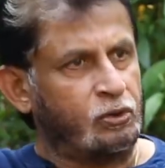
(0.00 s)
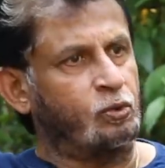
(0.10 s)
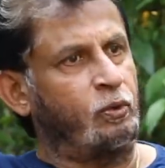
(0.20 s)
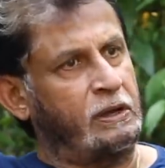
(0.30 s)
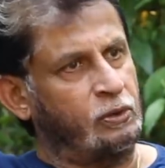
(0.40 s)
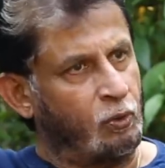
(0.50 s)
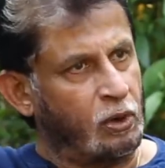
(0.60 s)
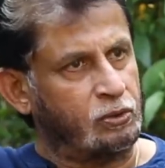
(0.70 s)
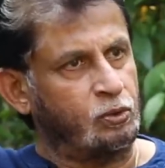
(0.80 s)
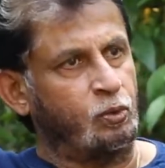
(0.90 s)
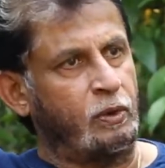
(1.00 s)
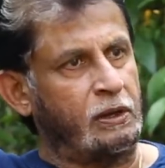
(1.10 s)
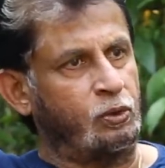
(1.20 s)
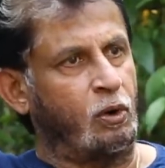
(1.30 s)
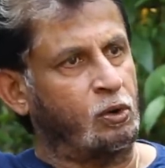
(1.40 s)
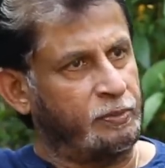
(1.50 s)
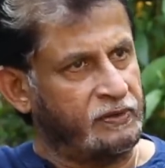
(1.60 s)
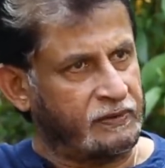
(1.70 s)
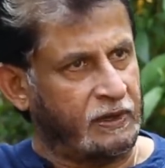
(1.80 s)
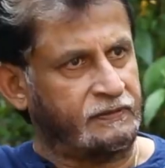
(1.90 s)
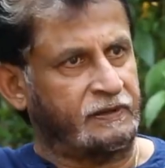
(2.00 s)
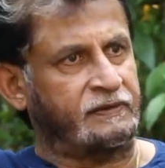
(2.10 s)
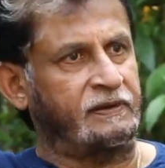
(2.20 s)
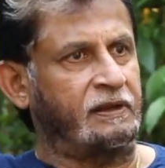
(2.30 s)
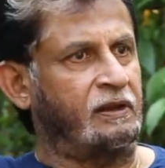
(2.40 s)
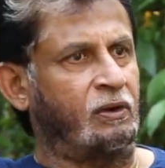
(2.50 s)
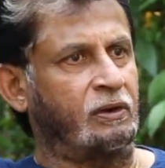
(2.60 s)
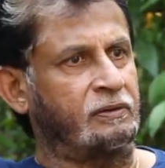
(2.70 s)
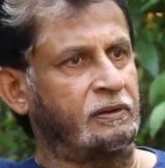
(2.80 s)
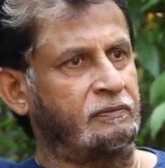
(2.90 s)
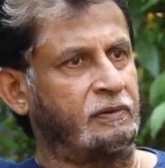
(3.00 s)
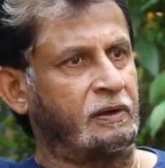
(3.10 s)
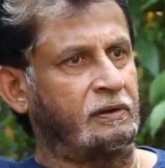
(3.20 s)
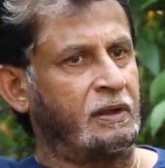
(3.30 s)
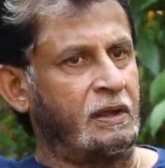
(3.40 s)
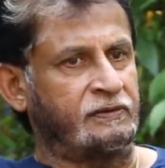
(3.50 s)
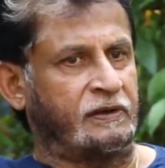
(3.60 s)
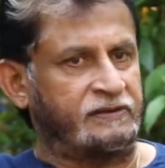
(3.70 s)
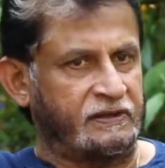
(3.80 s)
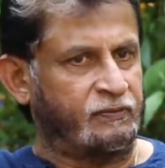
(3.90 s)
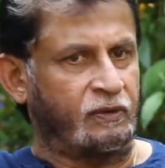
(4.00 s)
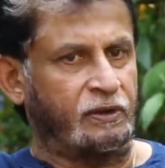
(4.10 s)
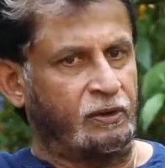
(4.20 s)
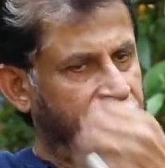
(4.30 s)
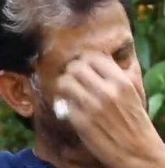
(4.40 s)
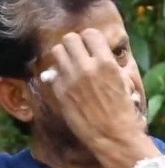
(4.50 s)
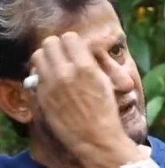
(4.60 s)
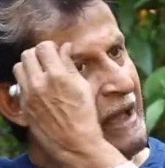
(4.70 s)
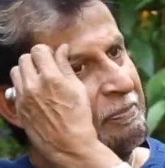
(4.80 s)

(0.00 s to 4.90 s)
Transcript: to do well, you want to be succeed, you know, successful, you know, it doesn't